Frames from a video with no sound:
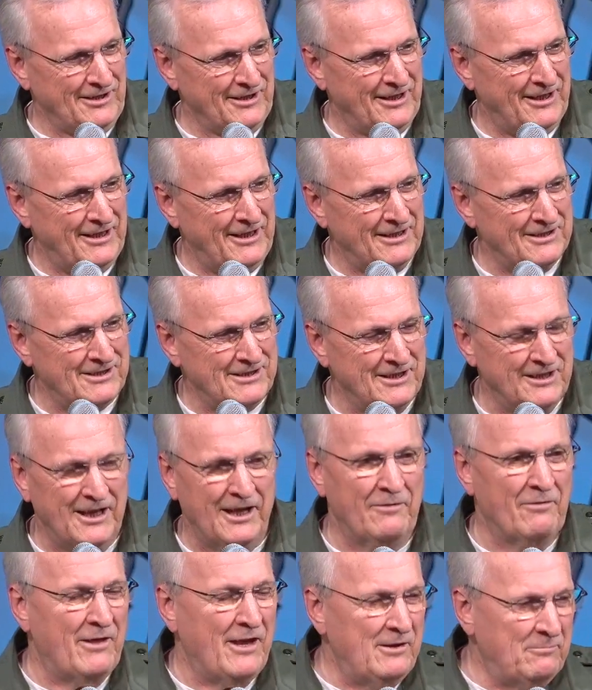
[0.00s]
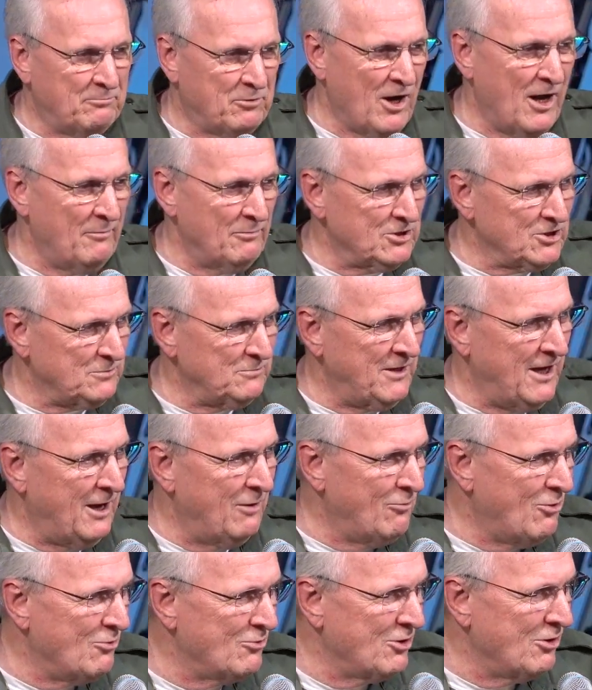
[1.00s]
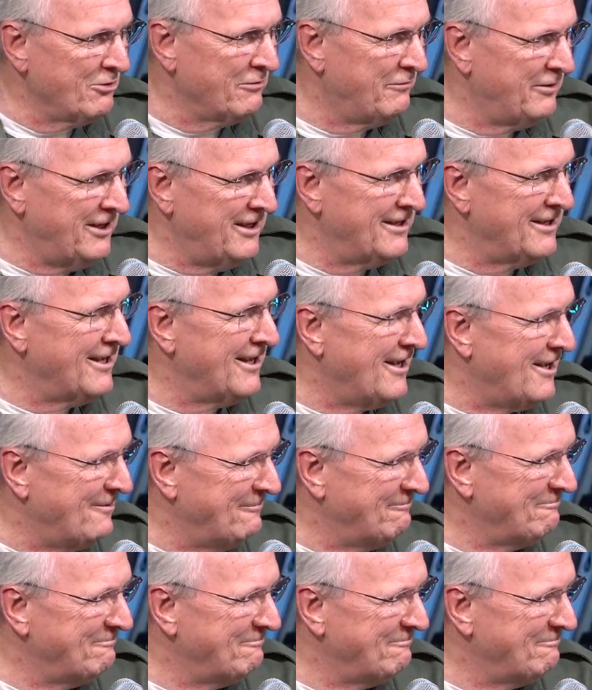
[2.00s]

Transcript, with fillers: And I said, And they promised me I won't go to Vietnam.